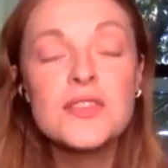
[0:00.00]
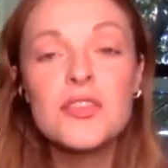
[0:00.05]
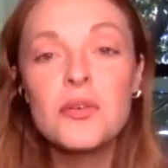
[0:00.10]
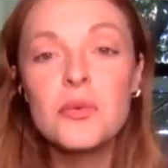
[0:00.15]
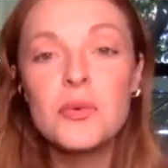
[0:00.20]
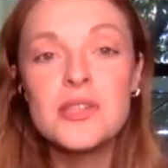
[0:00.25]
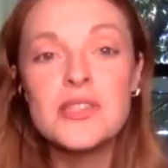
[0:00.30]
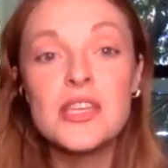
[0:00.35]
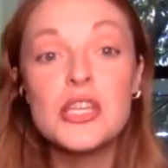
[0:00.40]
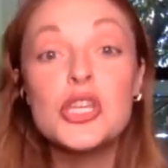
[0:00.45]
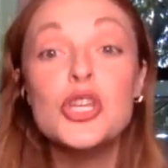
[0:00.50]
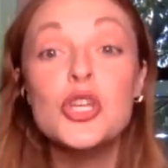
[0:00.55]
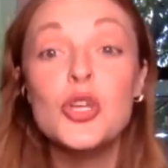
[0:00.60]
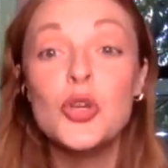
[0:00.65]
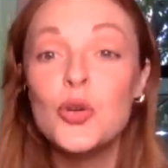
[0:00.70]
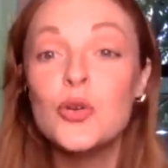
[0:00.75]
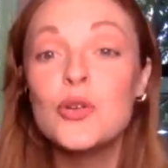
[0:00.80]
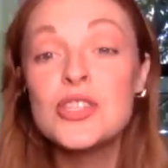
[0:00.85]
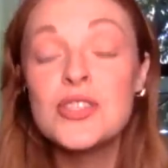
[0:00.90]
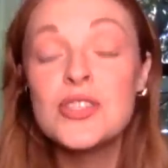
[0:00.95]
was a
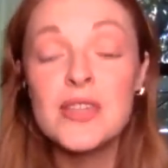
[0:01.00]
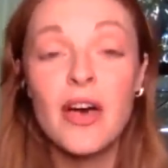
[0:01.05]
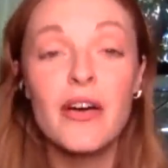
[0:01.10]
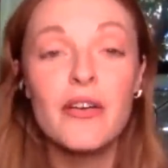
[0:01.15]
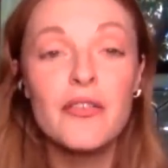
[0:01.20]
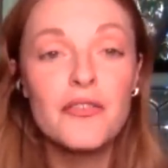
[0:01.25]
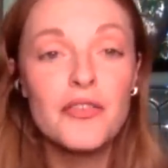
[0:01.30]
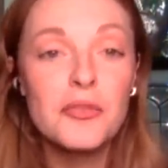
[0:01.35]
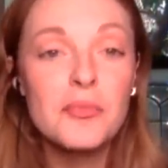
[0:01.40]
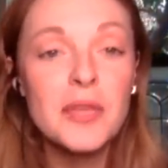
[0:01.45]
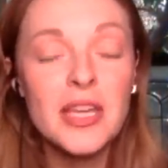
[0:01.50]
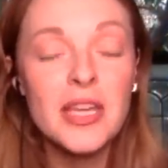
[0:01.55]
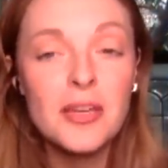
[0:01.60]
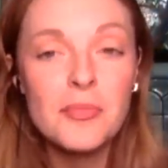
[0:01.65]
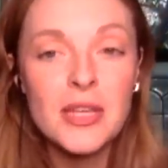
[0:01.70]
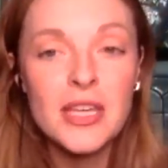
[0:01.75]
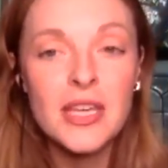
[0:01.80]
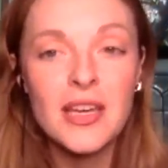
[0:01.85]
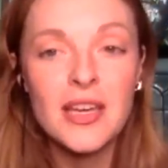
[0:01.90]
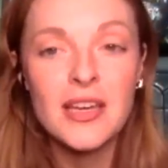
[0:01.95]
huge sell for me,
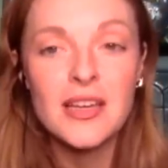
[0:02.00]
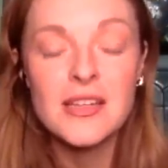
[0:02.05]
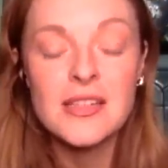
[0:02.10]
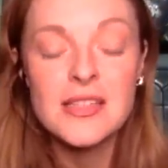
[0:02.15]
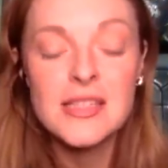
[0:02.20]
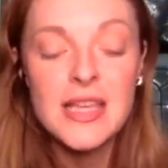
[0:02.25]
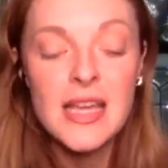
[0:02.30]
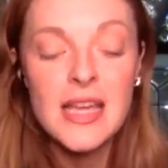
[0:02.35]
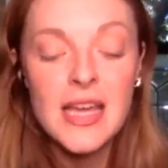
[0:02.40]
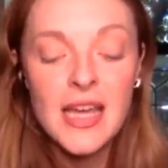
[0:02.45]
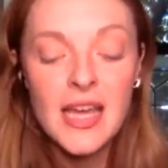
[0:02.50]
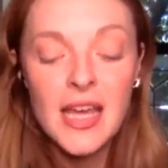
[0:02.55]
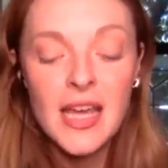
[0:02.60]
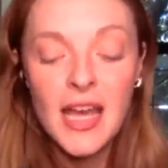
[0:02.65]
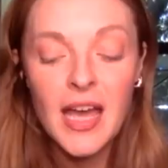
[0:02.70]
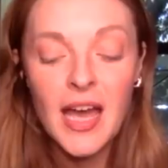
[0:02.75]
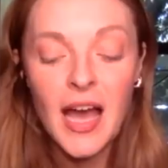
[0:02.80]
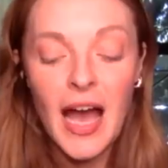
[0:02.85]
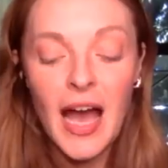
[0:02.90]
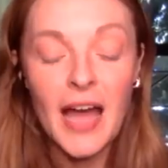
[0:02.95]
because
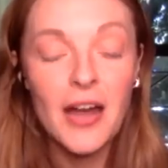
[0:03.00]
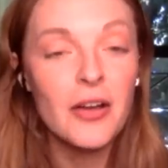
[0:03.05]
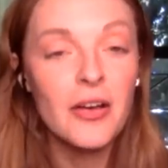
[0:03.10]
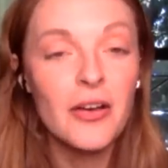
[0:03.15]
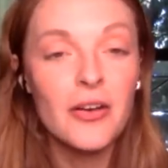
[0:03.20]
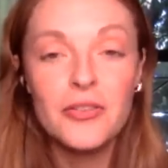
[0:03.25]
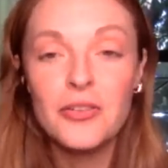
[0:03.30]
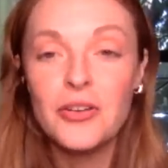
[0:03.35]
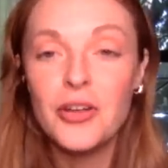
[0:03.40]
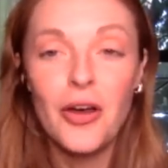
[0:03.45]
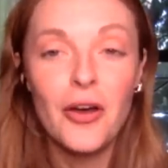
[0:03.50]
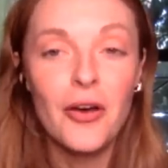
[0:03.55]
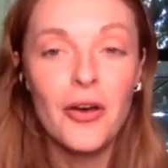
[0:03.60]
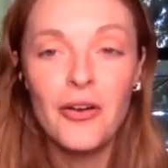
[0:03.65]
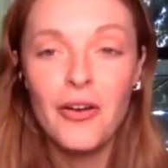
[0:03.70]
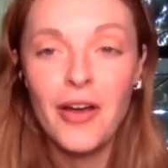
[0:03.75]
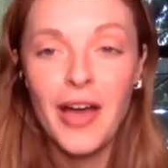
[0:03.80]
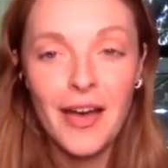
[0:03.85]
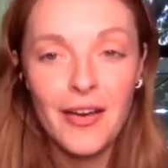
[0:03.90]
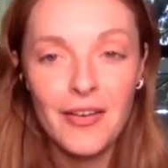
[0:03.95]
I don't
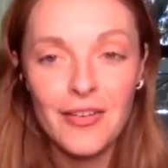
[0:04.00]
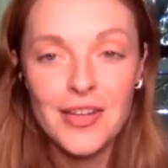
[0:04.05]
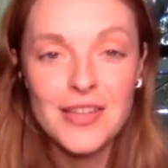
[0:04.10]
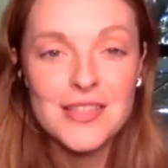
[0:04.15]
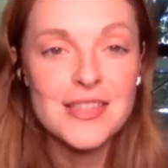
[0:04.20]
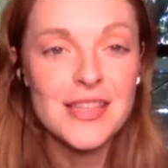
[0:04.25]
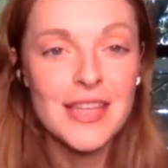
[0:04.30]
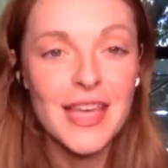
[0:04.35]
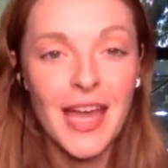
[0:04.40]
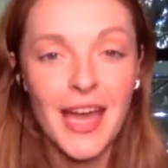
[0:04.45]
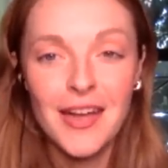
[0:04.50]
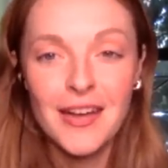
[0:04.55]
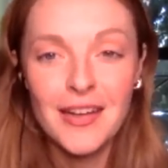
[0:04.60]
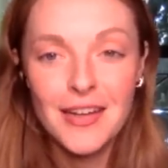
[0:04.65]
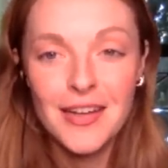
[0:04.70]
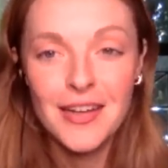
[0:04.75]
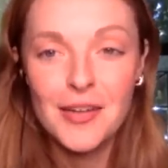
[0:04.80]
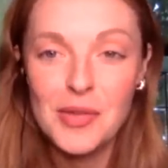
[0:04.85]
know how it is in Canada.